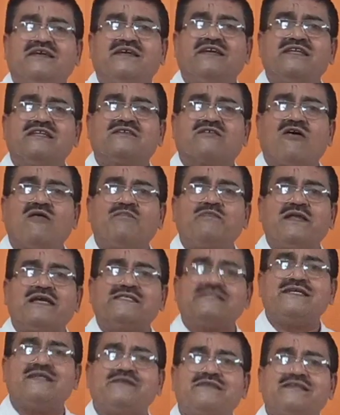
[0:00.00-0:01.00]
In
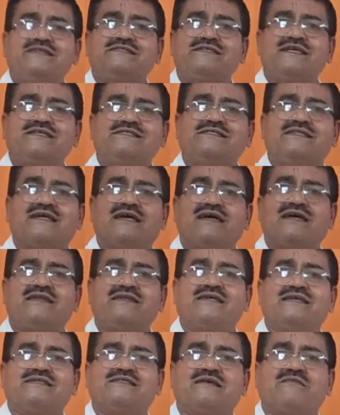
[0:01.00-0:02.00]
complex sentences,
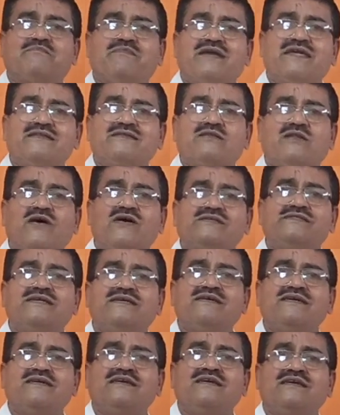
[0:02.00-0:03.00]
there is a main clause
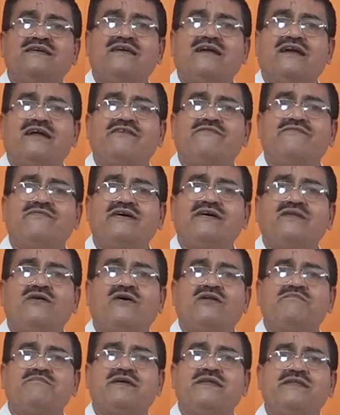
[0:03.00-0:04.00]
and one
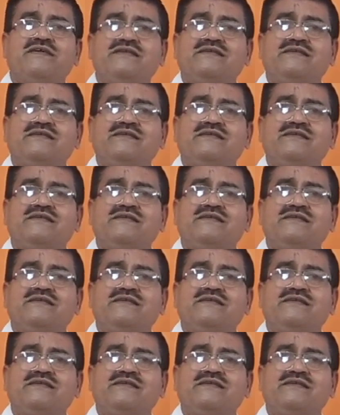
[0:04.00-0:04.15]
or